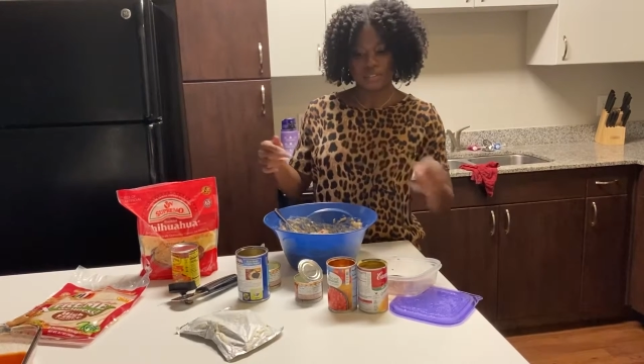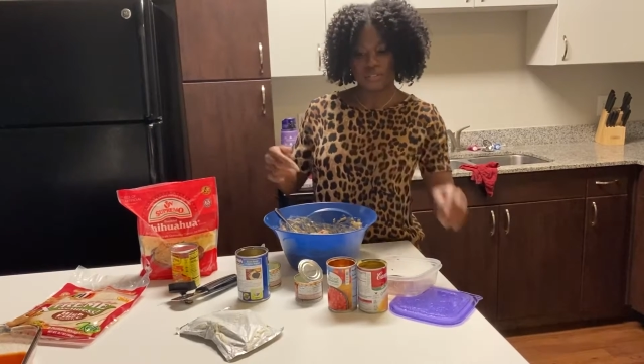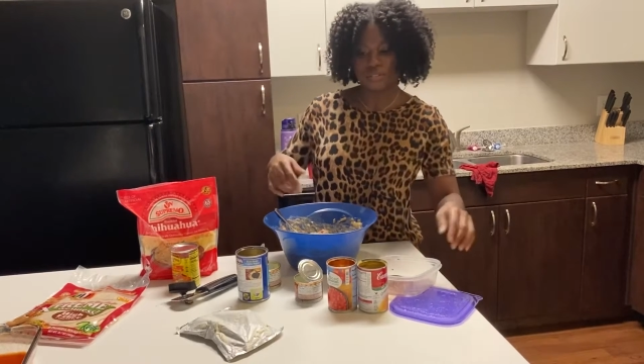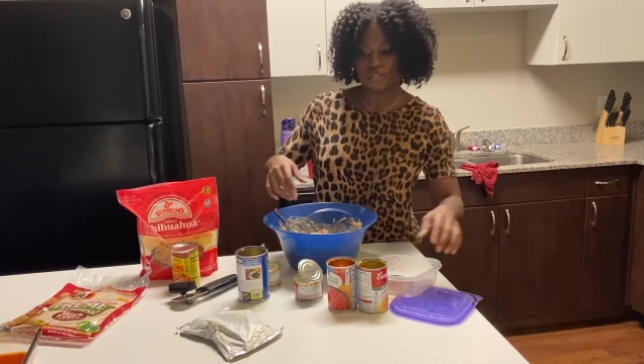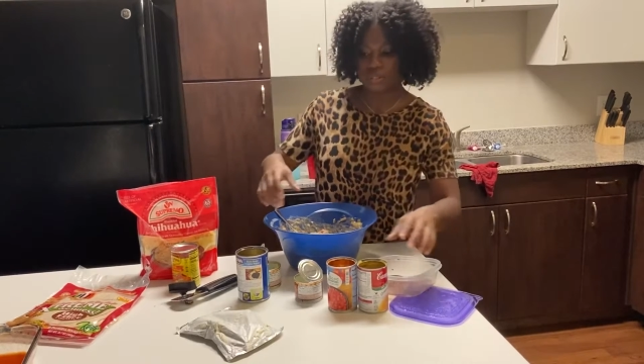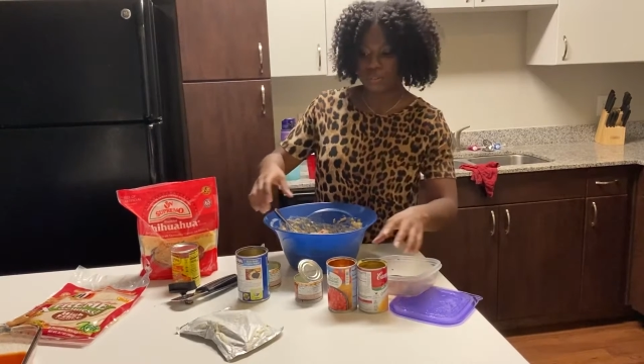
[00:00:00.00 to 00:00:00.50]

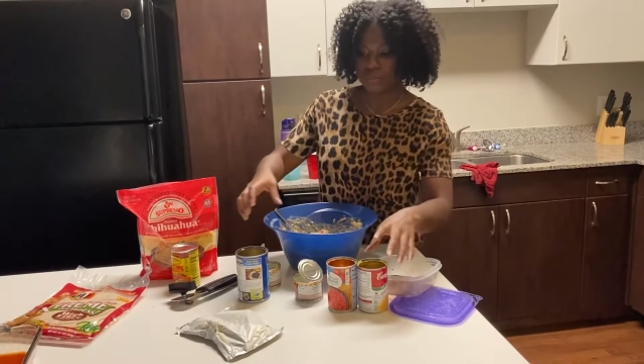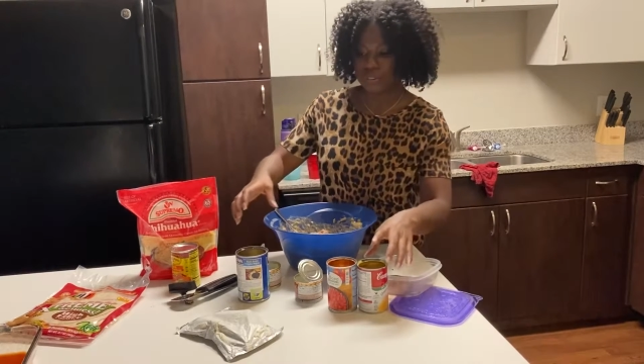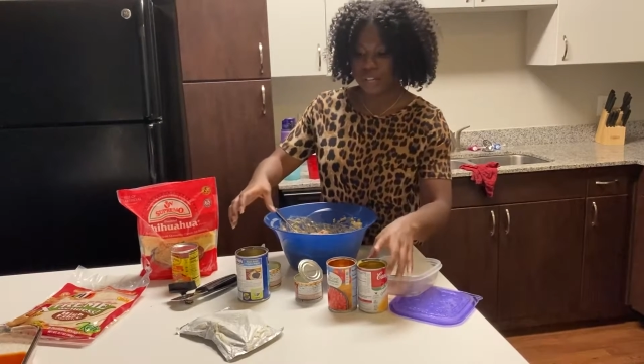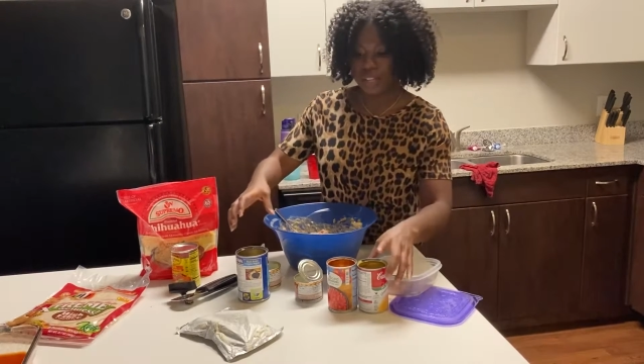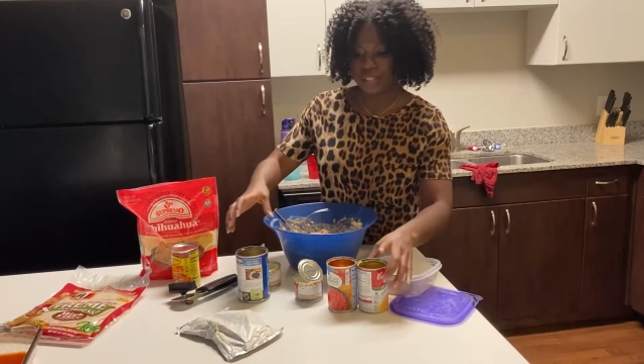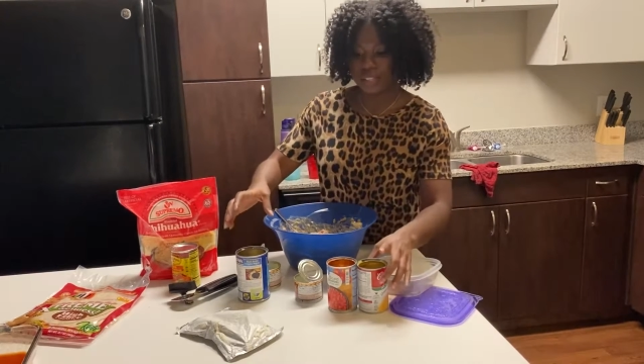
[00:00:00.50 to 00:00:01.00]
So
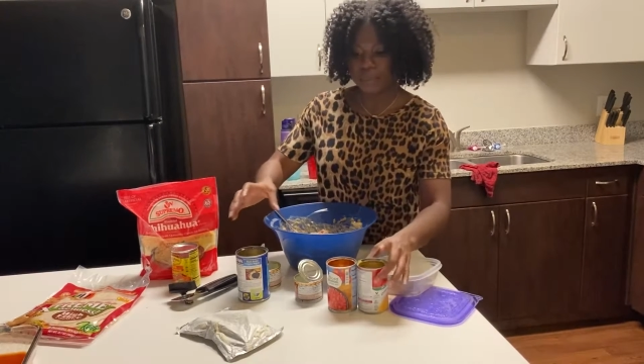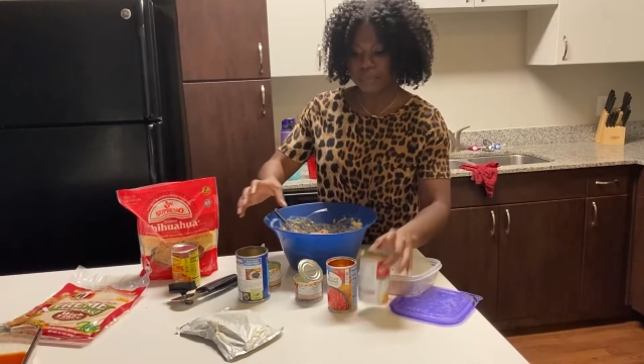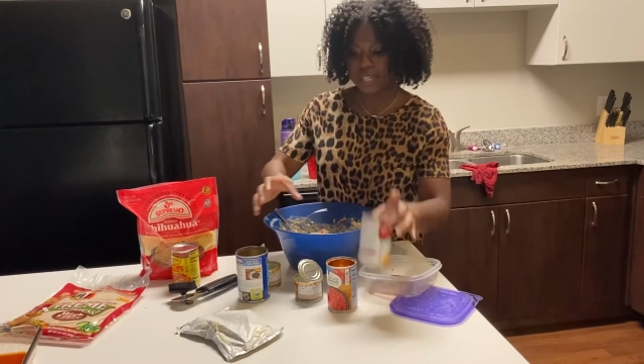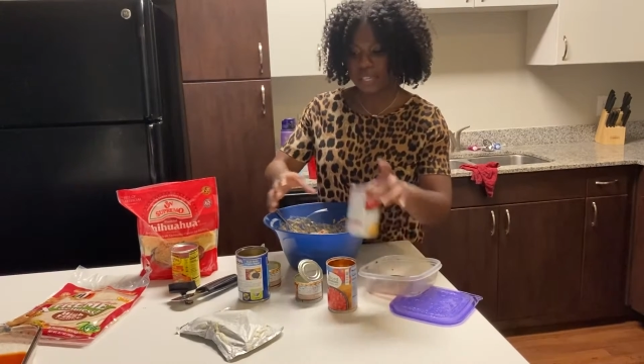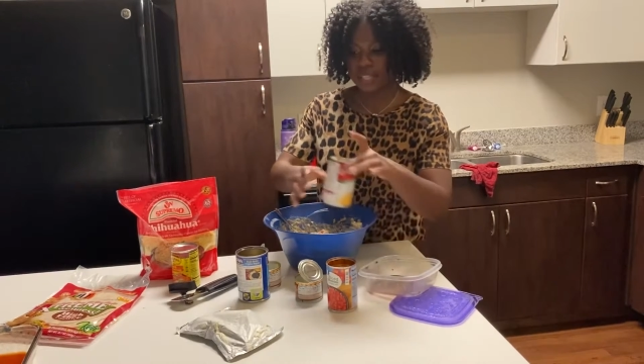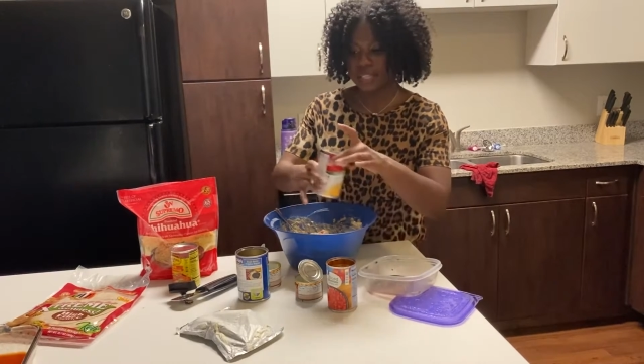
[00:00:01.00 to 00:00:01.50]
let me
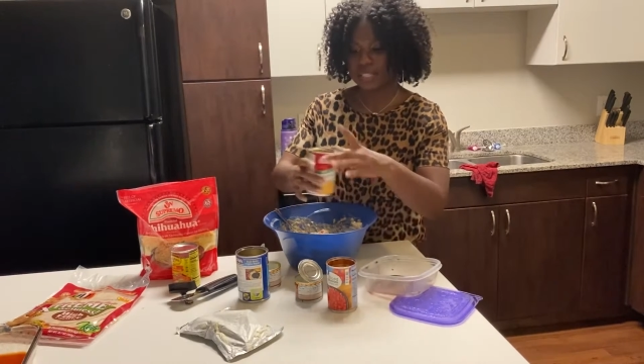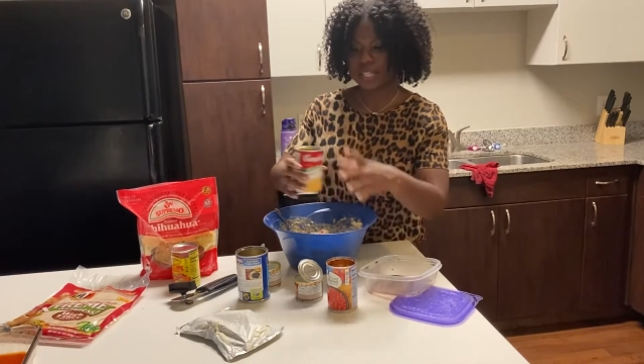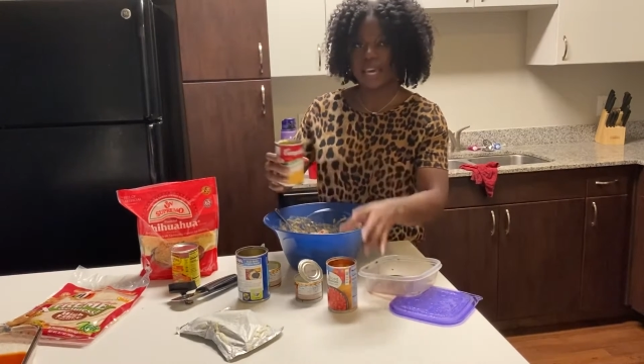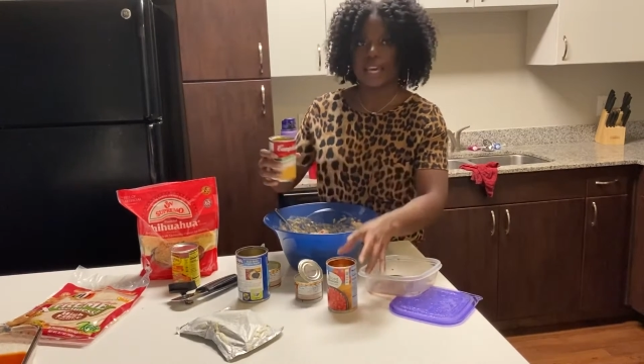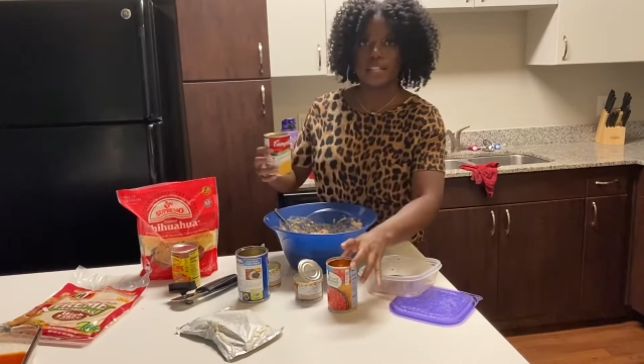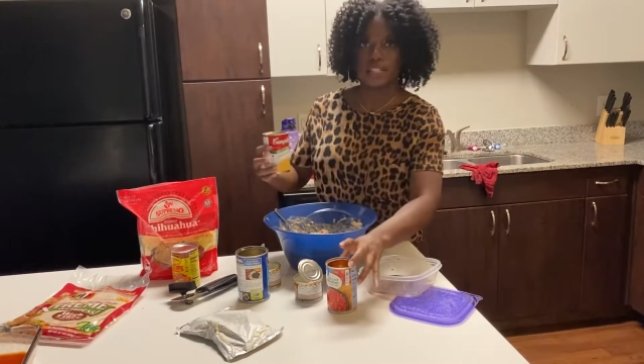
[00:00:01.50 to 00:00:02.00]
get these
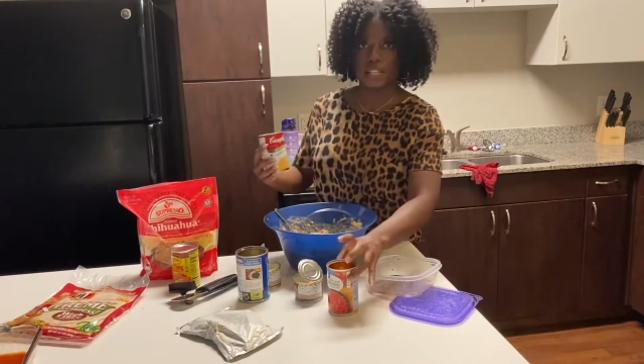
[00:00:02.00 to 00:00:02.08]
cans